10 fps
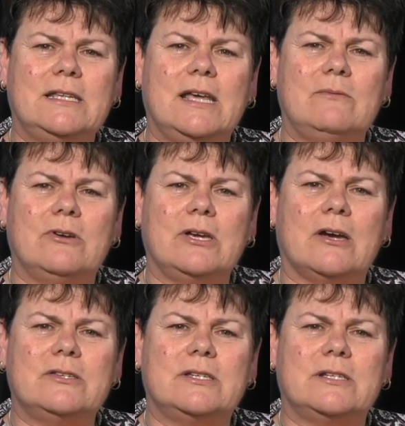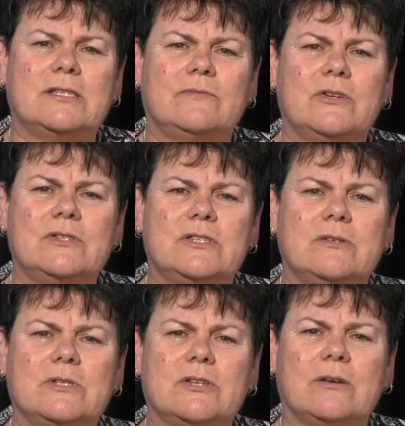the network hosted its first
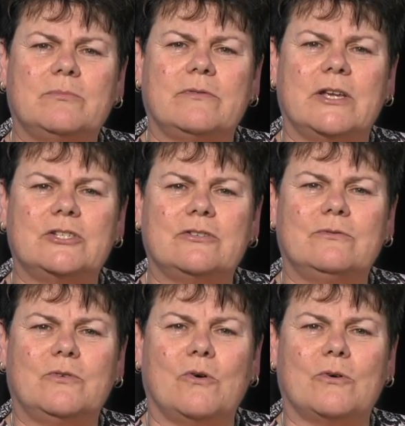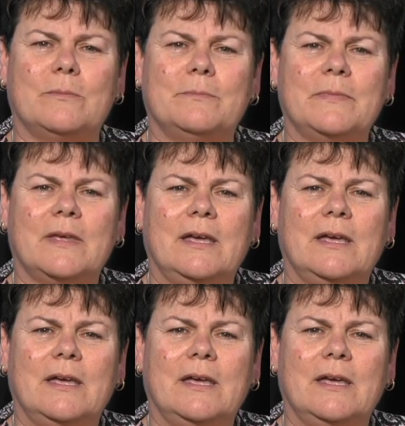Suicide Prevention Forum.